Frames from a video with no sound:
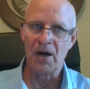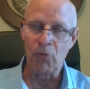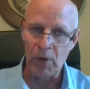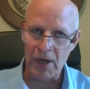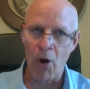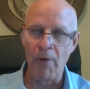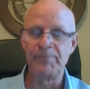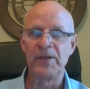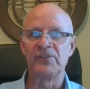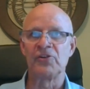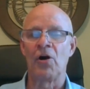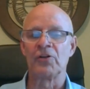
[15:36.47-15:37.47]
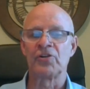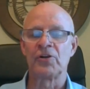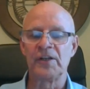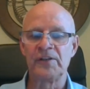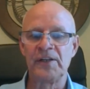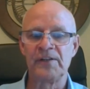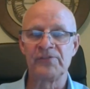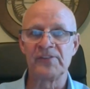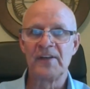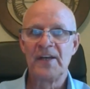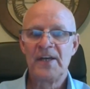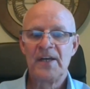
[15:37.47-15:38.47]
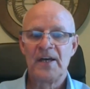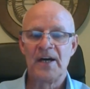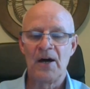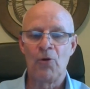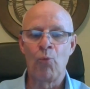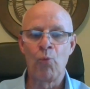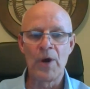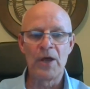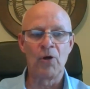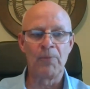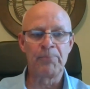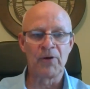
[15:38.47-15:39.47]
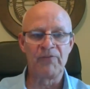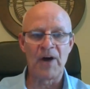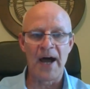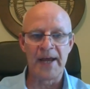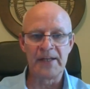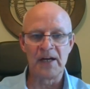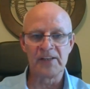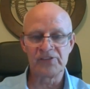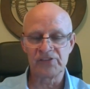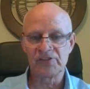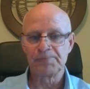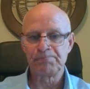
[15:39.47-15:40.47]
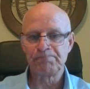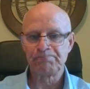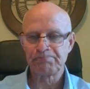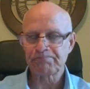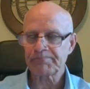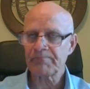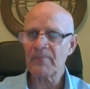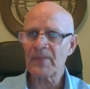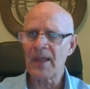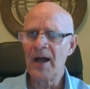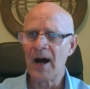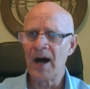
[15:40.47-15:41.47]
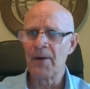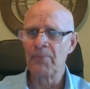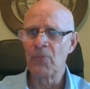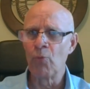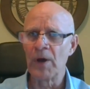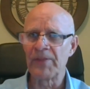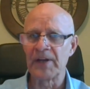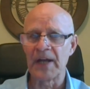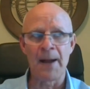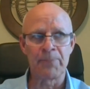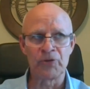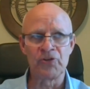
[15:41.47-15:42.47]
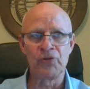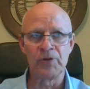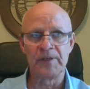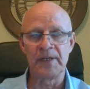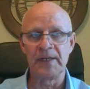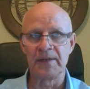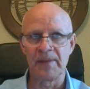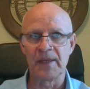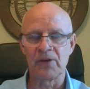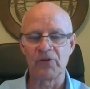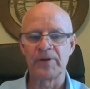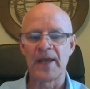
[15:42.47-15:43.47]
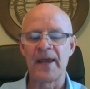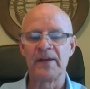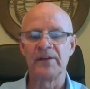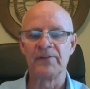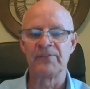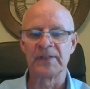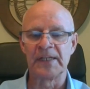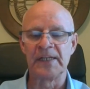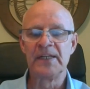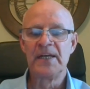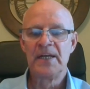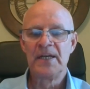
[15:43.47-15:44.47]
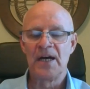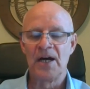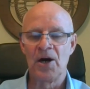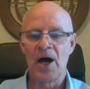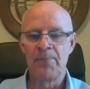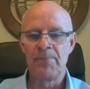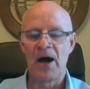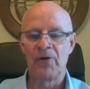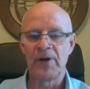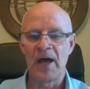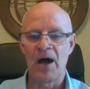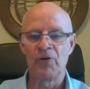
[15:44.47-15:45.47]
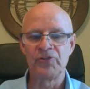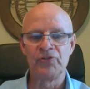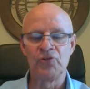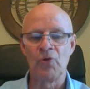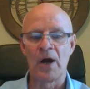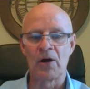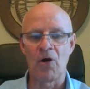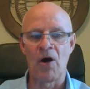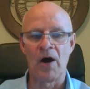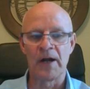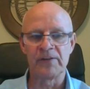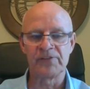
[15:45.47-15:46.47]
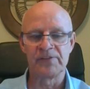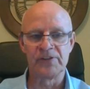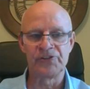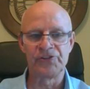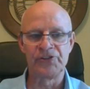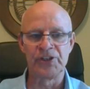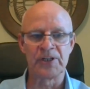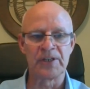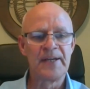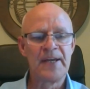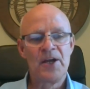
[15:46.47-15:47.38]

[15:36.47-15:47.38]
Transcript: We hope these alternatives will provide us with an opportunity to think creatively about how to do our audits this year.